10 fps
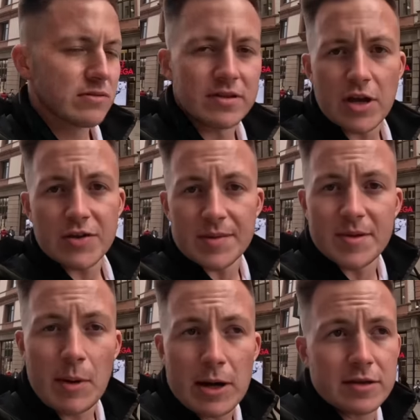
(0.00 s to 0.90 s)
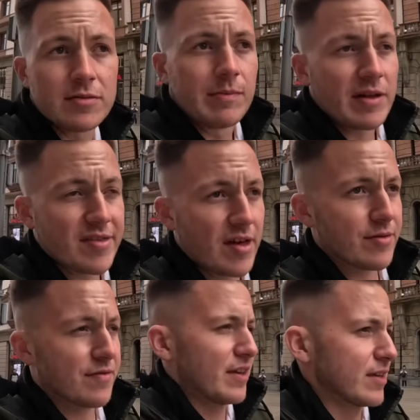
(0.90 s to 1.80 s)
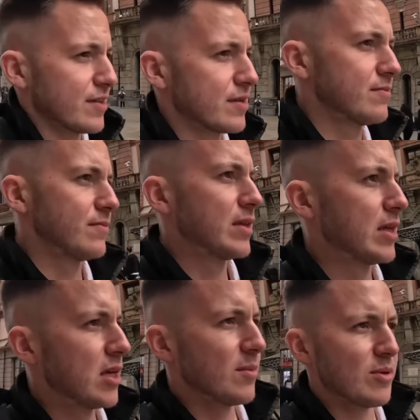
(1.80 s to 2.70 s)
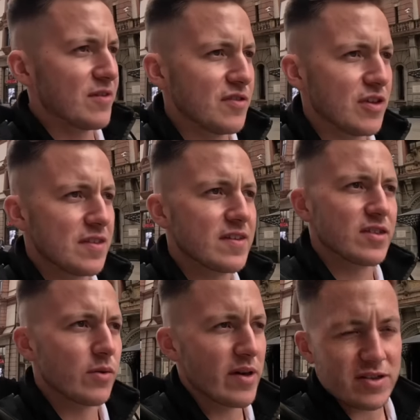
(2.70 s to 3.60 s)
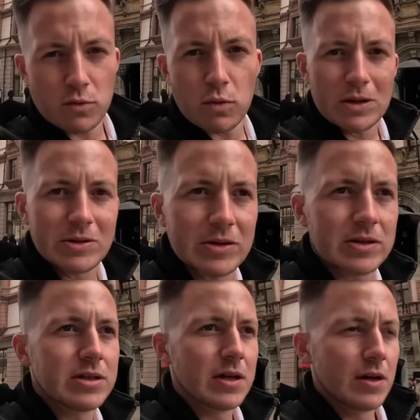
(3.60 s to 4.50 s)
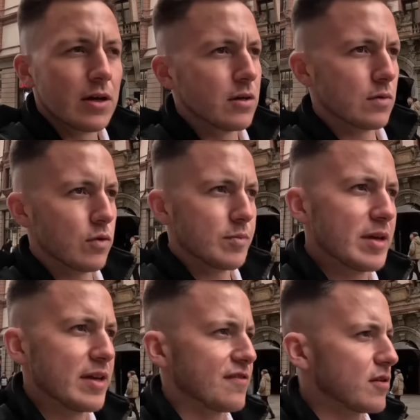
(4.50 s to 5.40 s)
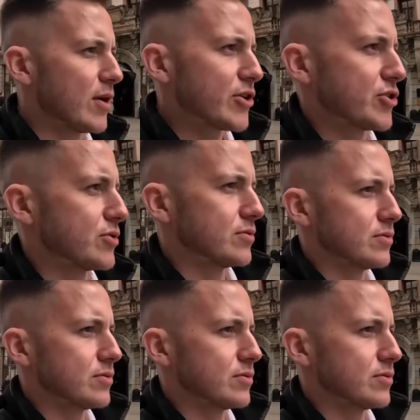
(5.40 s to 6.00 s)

They don't seem to mind by the sounds of things. But if you did this in the Western world, it would be a different question.